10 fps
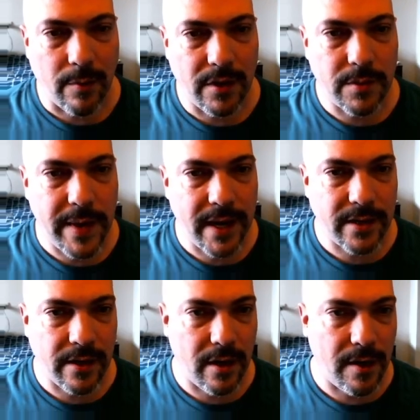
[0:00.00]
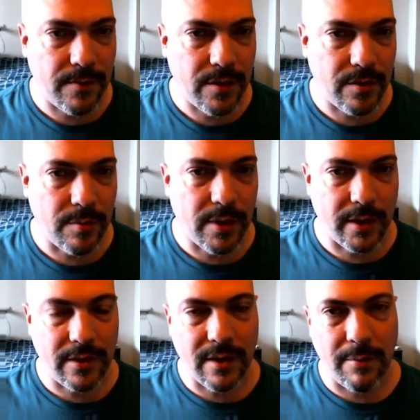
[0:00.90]
We're just passing it off to
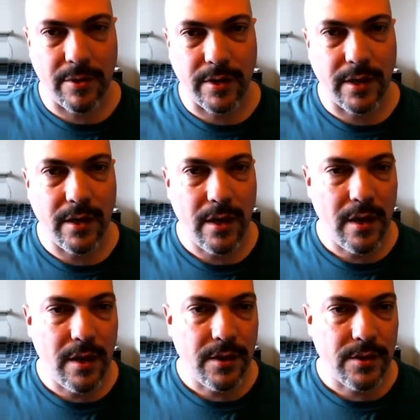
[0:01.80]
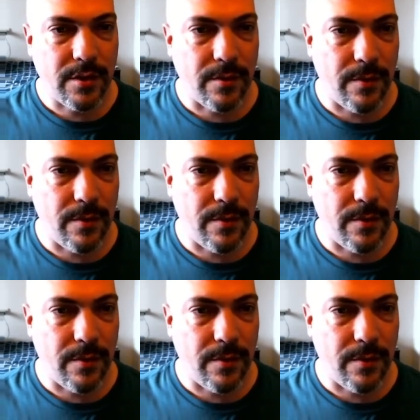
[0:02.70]
plug telemetry. So